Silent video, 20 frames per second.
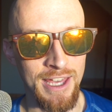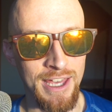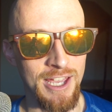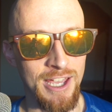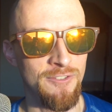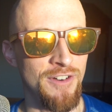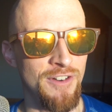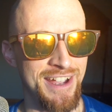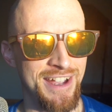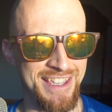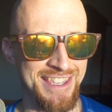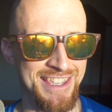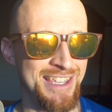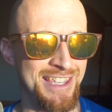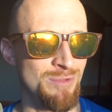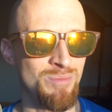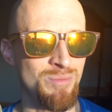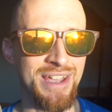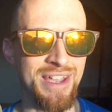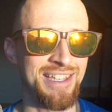if I
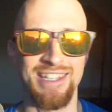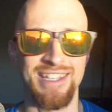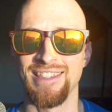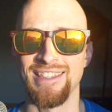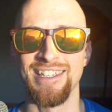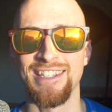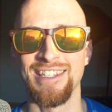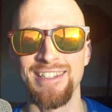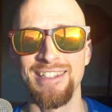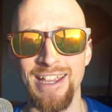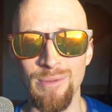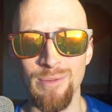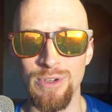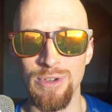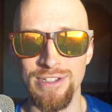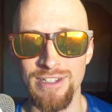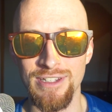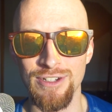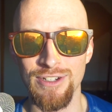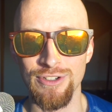keep making this same
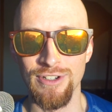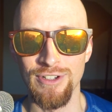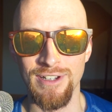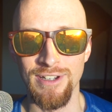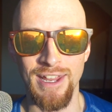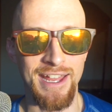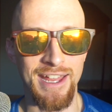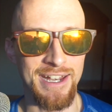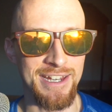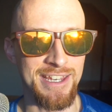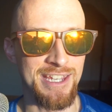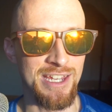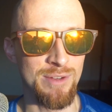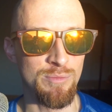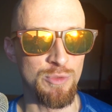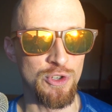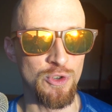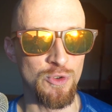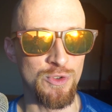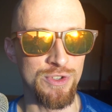decision and keep
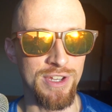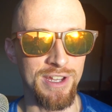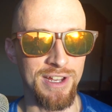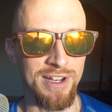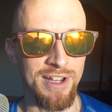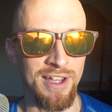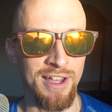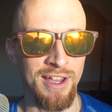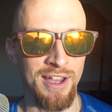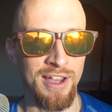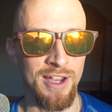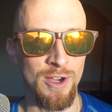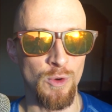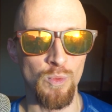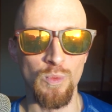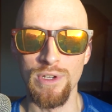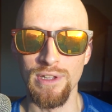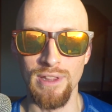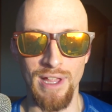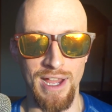choosing
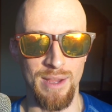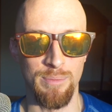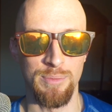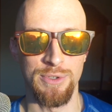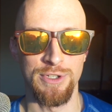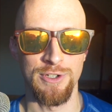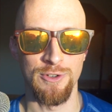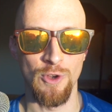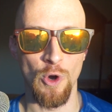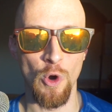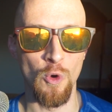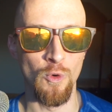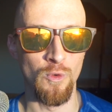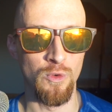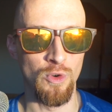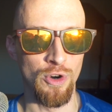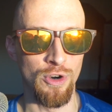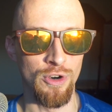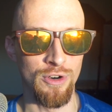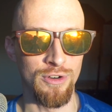relapse
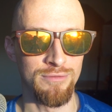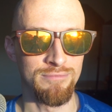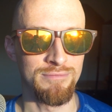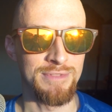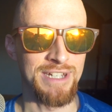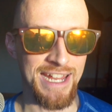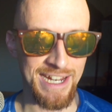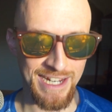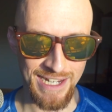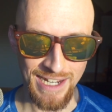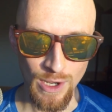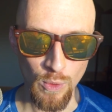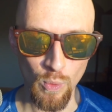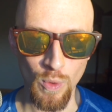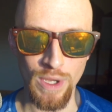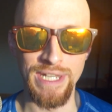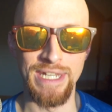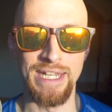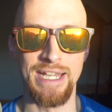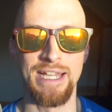over taking it
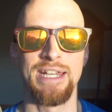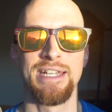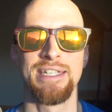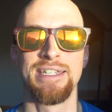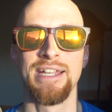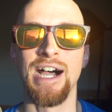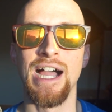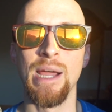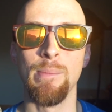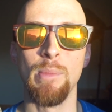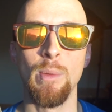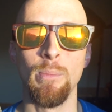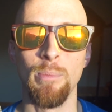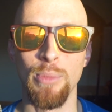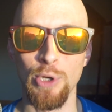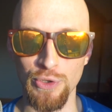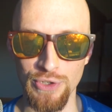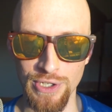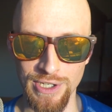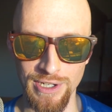one day at a time and
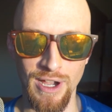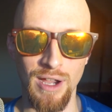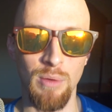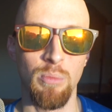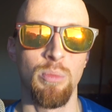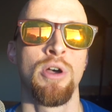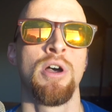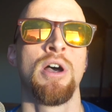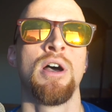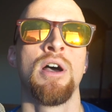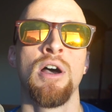building up